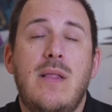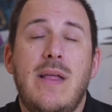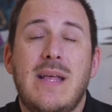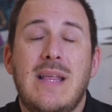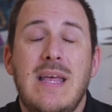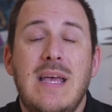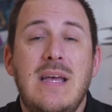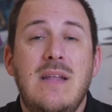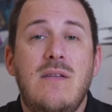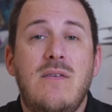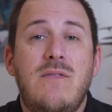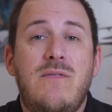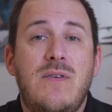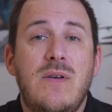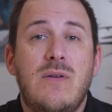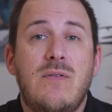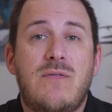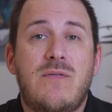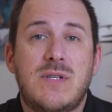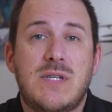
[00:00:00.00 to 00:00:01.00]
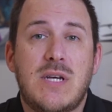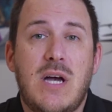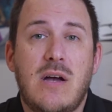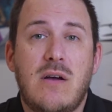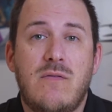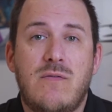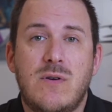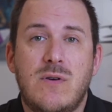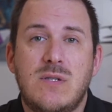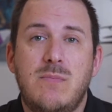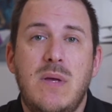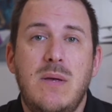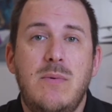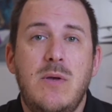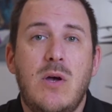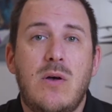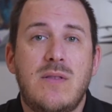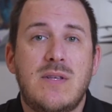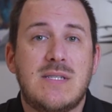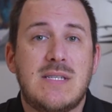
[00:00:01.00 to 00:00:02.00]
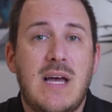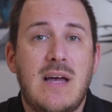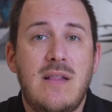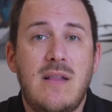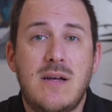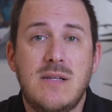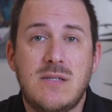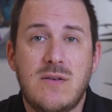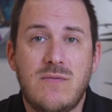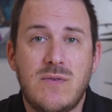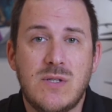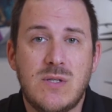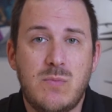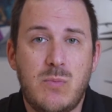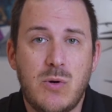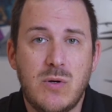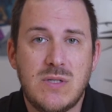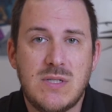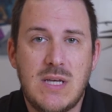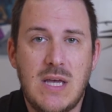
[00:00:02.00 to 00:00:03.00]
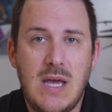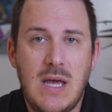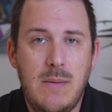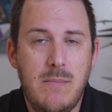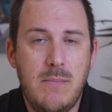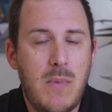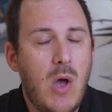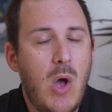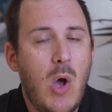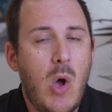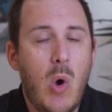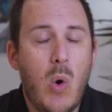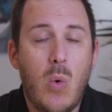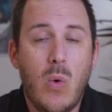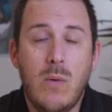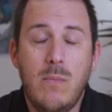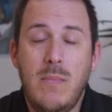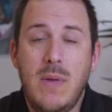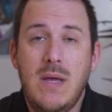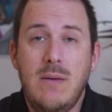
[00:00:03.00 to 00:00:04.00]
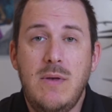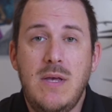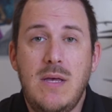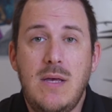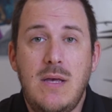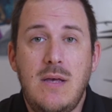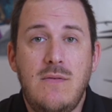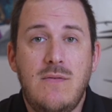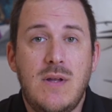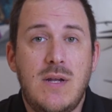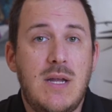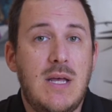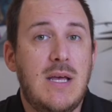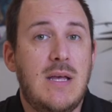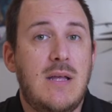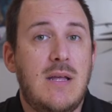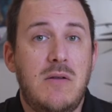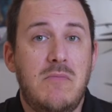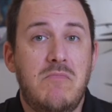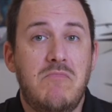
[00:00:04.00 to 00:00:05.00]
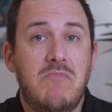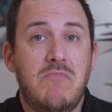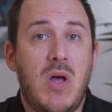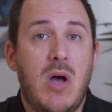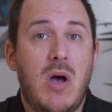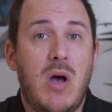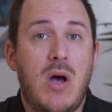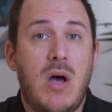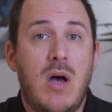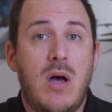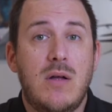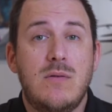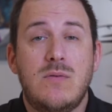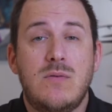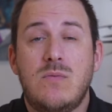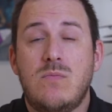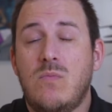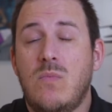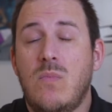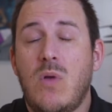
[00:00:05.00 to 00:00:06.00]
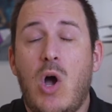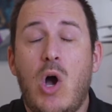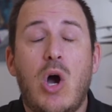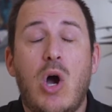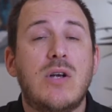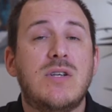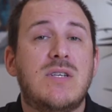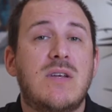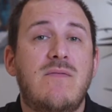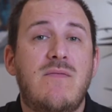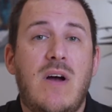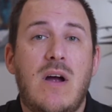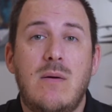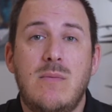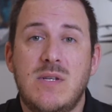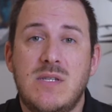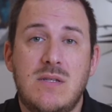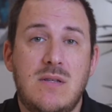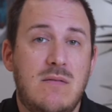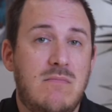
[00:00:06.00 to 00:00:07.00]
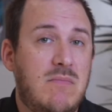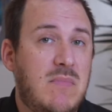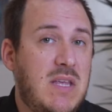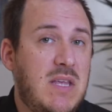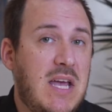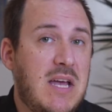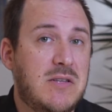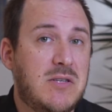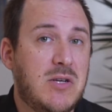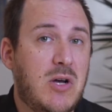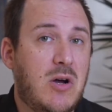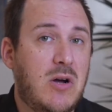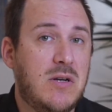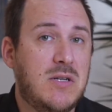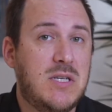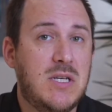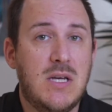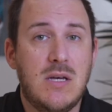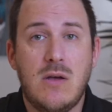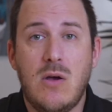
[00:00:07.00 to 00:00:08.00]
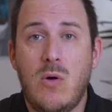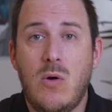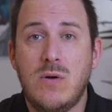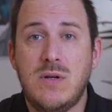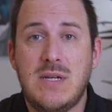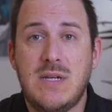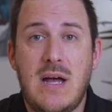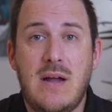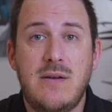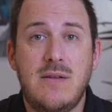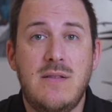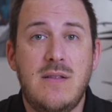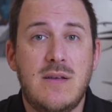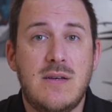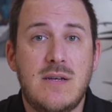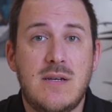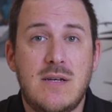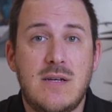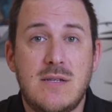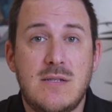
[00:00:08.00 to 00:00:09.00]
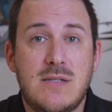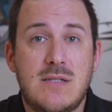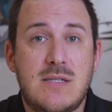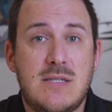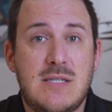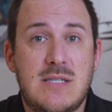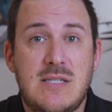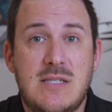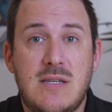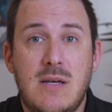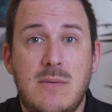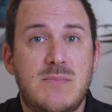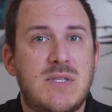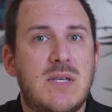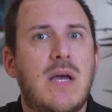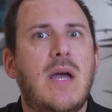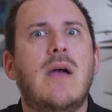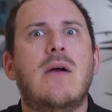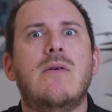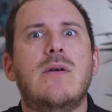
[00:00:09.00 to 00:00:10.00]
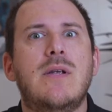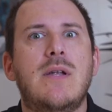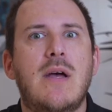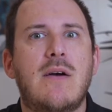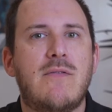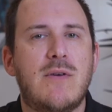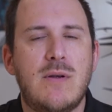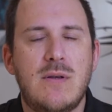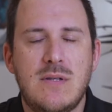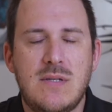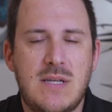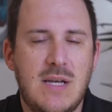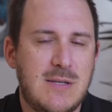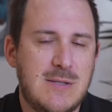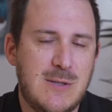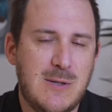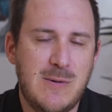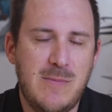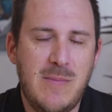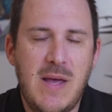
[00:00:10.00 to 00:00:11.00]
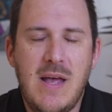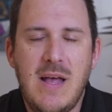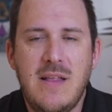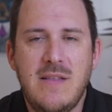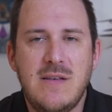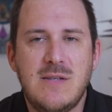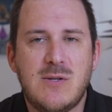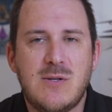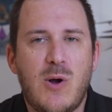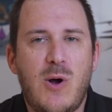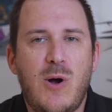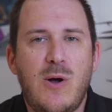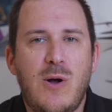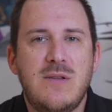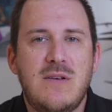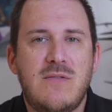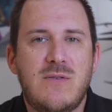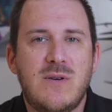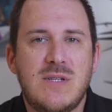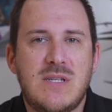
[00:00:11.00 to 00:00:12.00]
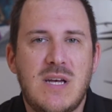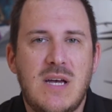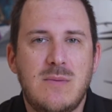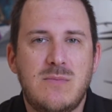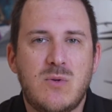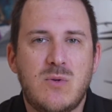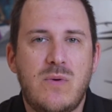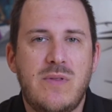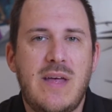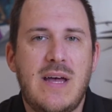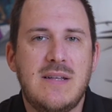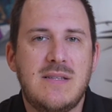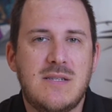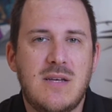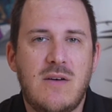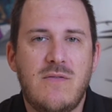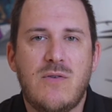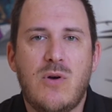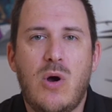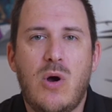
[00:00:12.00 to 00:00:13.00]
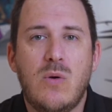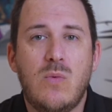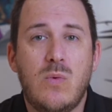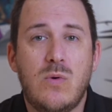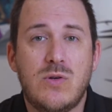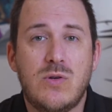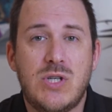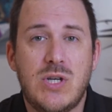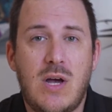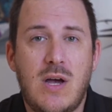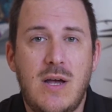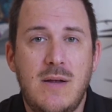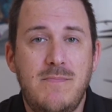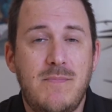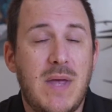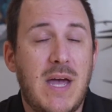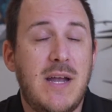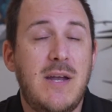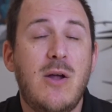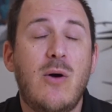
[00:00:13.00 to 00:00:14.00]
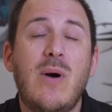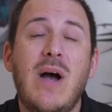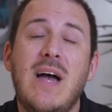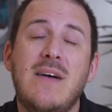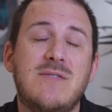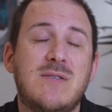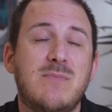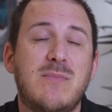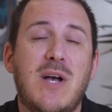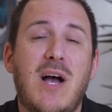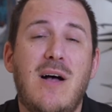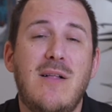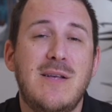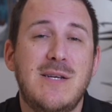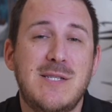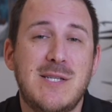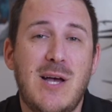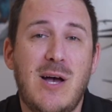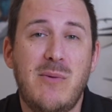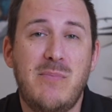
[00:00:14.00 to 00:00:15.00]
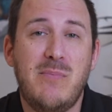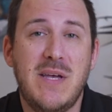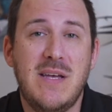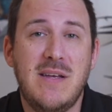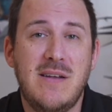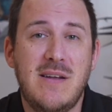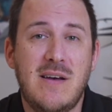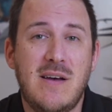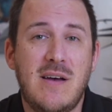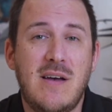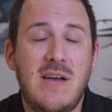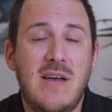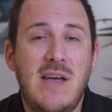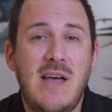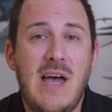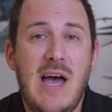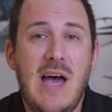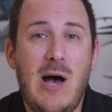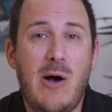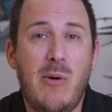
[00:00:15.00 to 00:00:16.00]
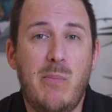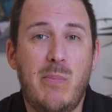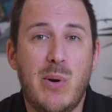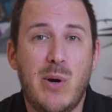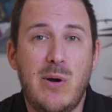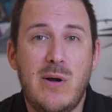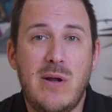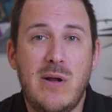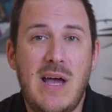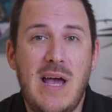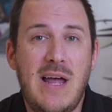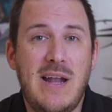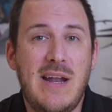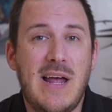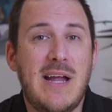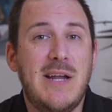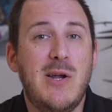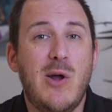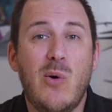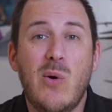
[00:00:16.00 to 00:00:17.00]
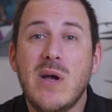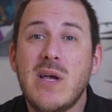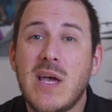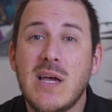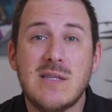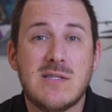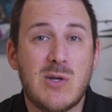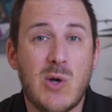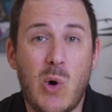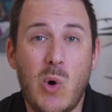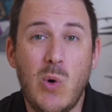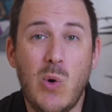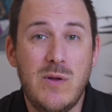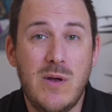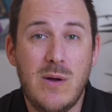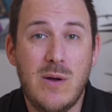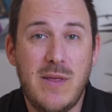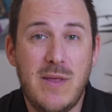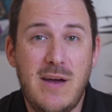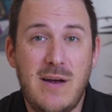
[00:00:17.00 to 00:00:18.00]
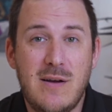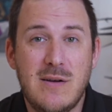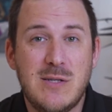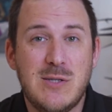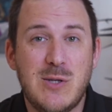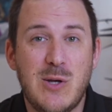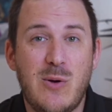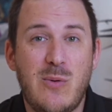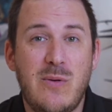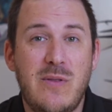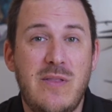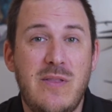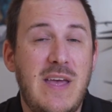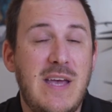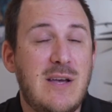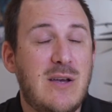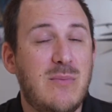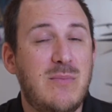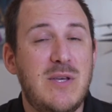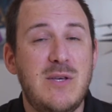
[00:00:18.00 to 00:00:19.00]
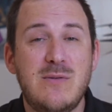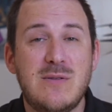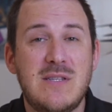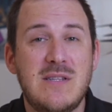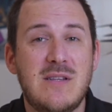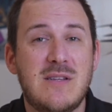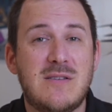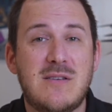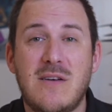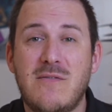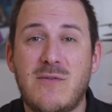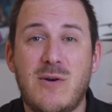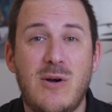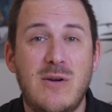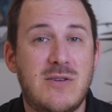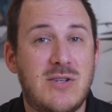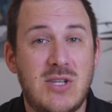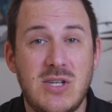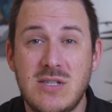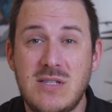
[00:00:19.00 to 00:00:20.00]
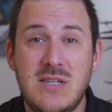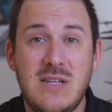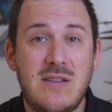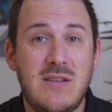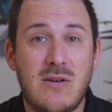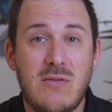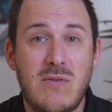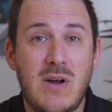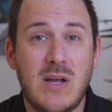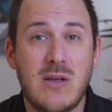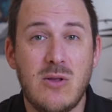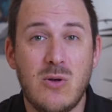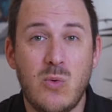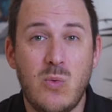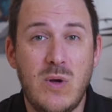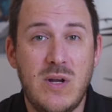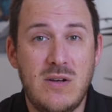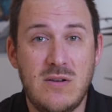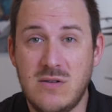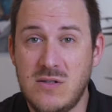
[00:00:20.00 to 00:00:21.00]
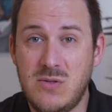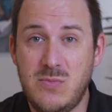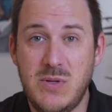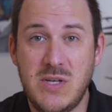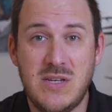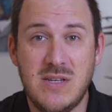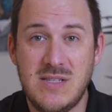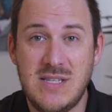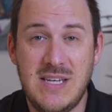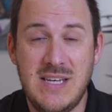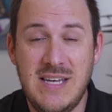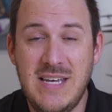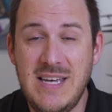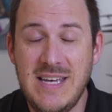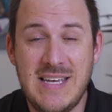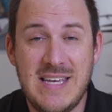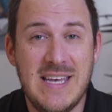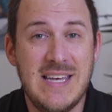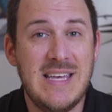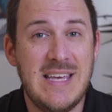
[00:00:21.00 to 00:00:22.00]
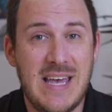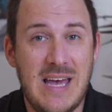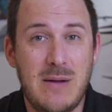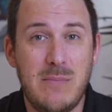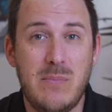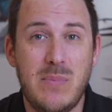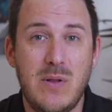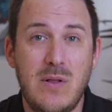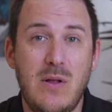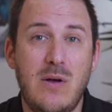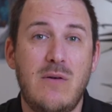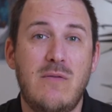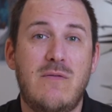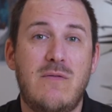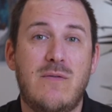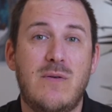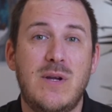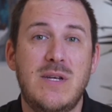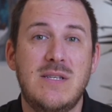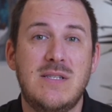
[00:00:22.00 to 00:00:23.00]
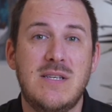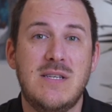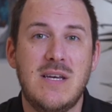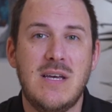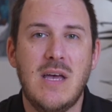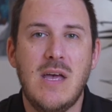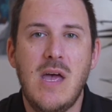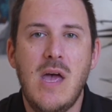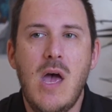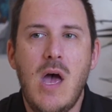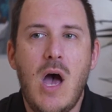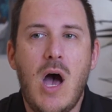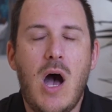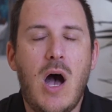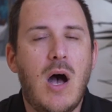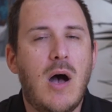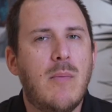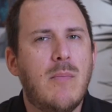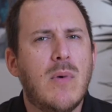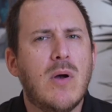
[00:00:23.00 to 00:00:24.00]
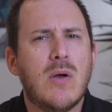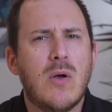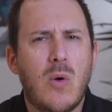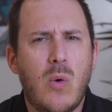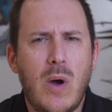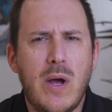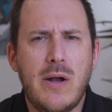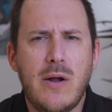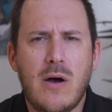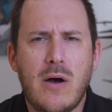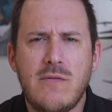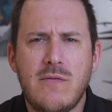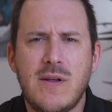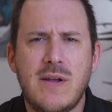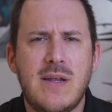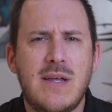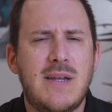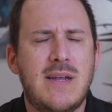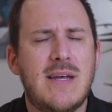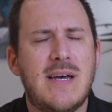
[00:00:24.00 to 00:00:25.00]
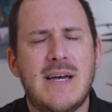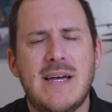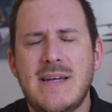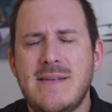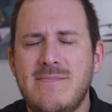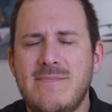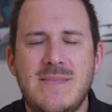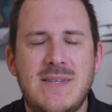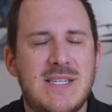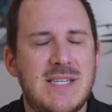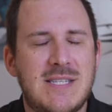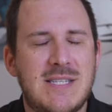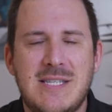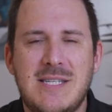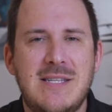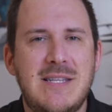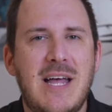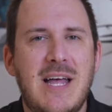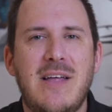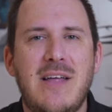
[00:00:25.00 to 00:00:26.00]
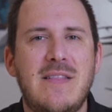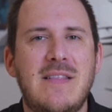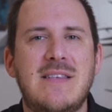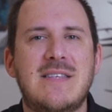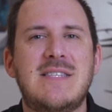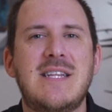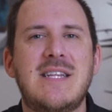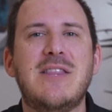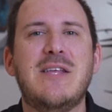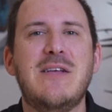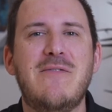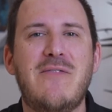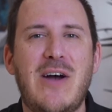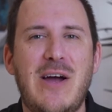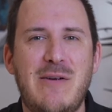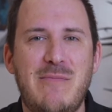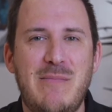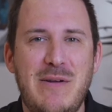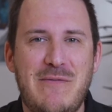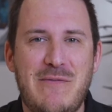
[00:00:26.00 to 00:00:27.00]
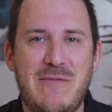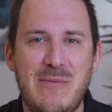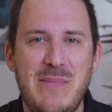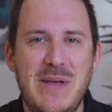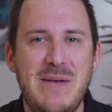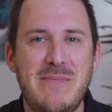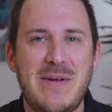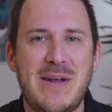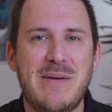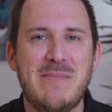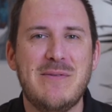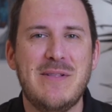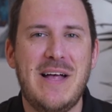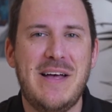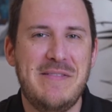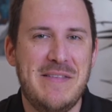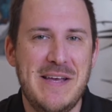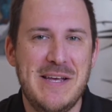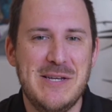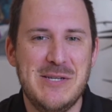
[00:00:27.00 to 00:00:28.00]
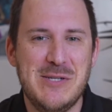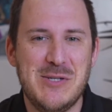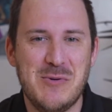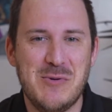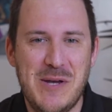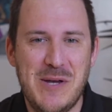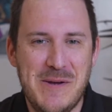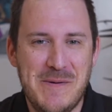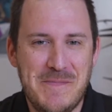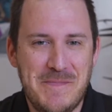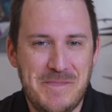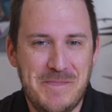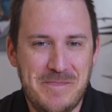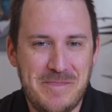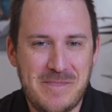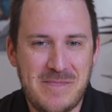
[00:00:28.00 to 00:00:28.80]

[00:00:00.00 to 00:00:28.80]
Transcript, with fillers: like in the field photographers, maybe on the sidelines of a sports game, or maybe even in uh, harsh environments, the Antarctic or down in the sub-Saharan desert. These are all different types where that tough card will shine. I know I have some colleagues up in uh, Alberta, and I know it gets cold up there, so they could be using the tough card just in their regular winters because it can get below freezing um, quite often. And I just not, it's not the environment for me, but I'm glad they enjoy it.